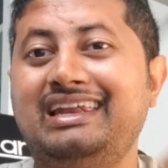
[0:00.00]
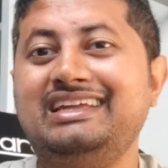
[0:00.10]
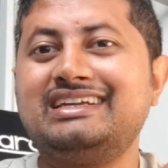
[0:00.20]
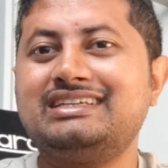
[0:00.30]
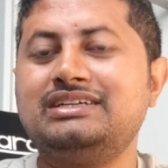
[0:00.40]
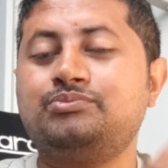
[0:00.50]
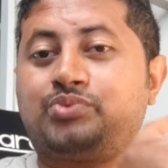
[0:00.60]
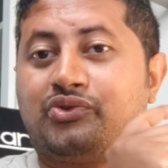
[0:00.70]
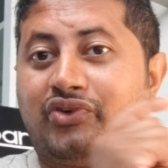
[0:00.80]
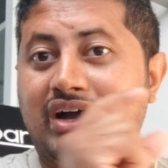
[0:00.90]
a linkedin
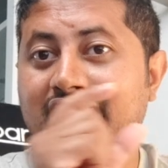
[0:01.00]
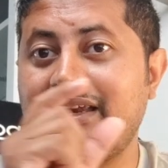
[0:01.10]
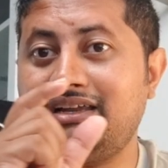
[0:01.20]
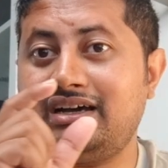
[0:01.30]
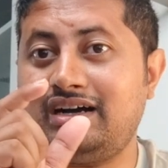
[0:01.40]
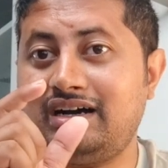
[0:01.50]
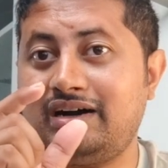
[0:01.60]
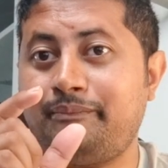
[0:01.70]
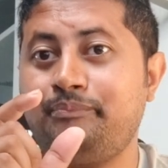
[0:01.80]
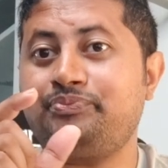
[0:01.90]
profile
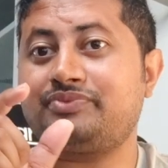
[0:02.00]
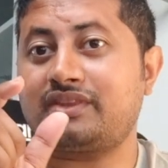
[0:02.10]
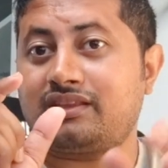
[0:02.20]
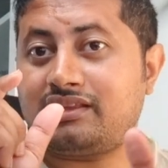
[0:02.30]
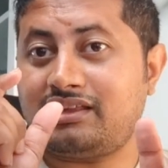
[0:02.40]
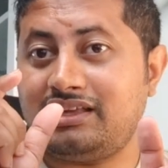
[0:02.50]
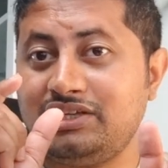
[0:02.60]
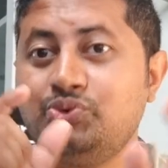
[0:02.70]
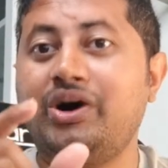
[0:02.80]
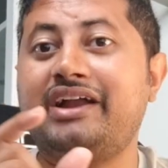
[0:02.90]
uh,
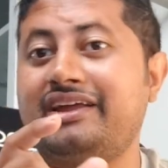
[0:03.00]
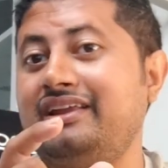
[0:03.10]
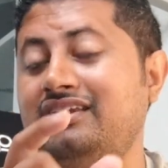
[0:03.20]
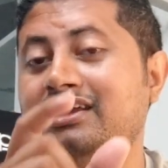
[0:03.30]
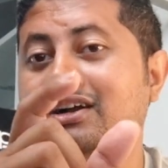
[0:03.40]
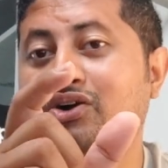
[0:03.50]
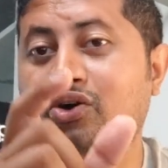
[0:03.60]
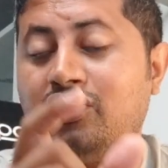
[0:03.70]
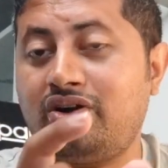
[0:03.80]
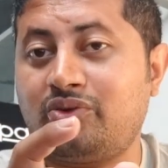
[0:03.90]
url
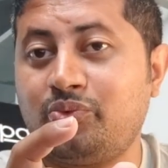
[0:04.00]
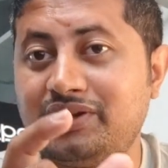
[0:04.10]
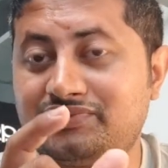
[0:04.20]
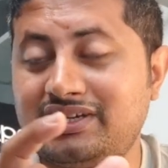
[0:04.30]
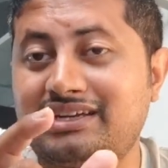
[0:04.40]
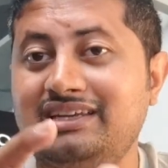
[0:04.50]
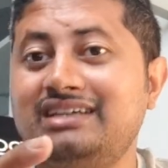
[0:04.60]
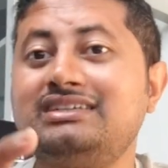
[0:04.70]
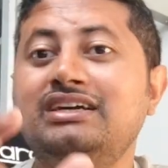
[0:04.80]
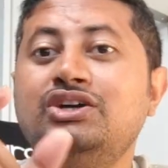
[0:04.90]
or website
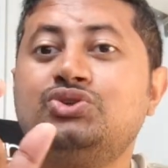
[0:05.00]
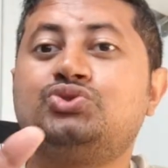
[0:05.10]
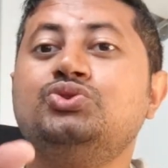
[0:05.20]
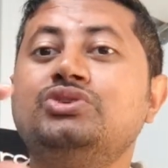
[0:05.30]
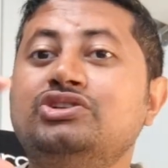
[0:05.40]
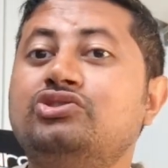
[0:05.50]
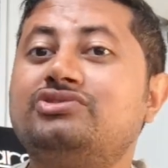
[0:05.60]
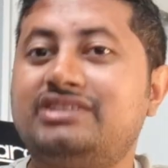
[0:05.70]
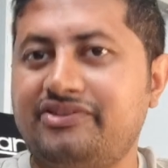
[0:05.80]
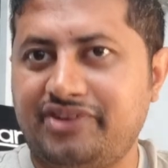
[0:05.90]
link to your
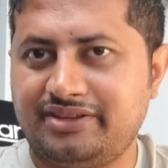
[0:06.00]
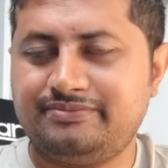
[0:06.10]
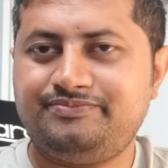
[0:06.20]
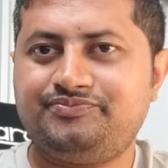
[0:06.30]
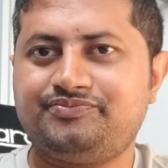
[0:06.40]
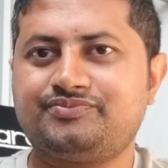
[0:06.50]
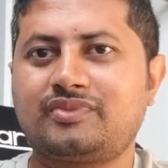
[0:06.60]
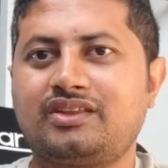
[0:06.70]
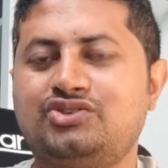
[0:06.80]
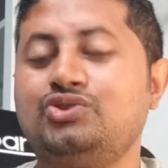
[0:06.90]
cv
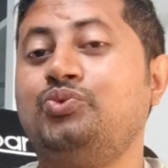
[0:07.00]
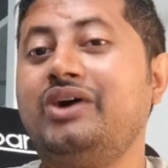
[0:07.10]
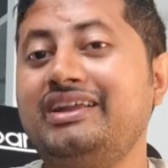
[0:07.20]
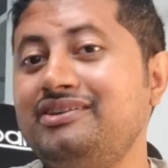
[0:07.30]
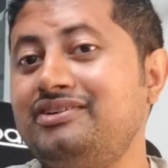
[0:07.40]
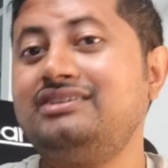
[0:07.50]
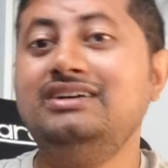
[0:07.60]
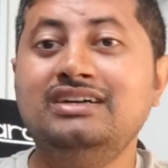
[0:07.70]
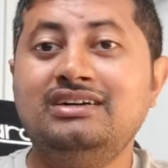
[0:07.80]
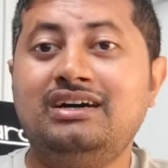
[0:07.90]
so whenever
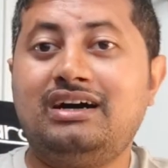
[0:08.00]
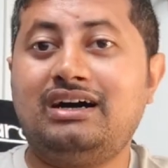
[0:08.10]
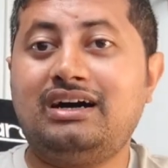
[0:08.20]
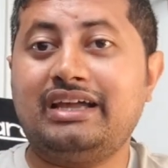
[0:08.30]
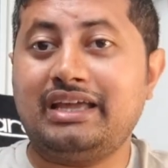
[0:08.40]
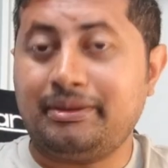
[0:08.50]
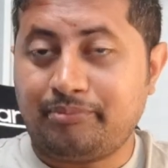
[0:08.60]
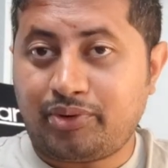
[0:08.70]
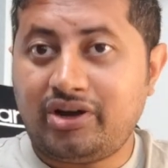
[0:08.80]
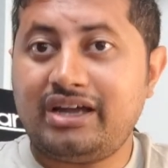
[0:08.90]
uh, a
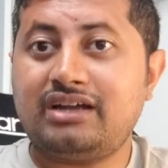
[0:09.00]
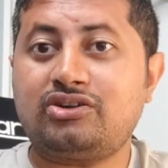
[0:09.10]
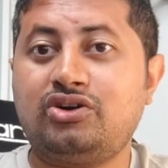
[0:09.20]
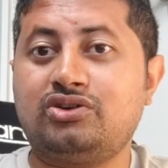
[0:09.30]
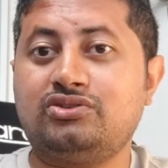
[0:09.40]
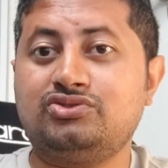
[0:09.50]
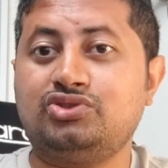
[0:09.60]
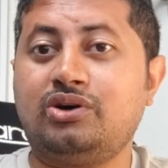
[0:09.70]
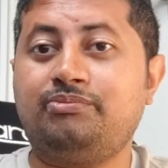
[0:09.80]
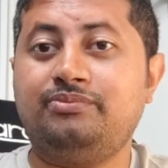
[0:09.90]
employer or
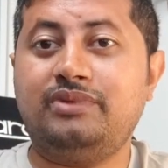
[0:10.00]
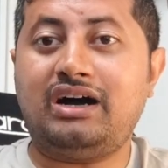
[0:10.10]
job